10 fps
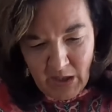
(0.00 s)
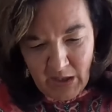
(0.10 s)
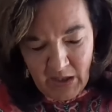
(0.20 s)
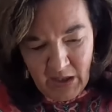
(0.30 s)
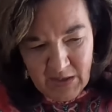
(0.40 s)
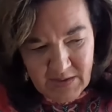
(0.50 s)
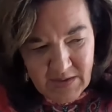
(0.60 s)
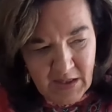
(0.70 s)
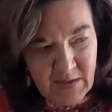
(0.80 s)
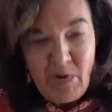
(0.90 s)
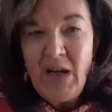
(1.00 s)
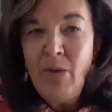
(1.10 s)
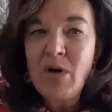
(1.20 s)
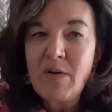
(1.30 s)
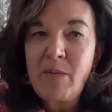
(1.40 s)
it's, it's really
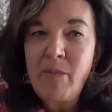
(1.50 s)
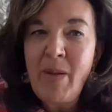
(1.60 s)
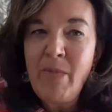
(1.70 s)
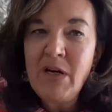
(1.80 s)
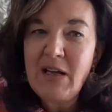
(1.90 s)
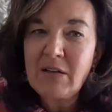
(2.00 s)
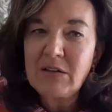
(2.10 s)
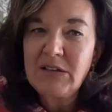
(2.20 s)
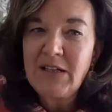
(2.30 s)
worth remembering that,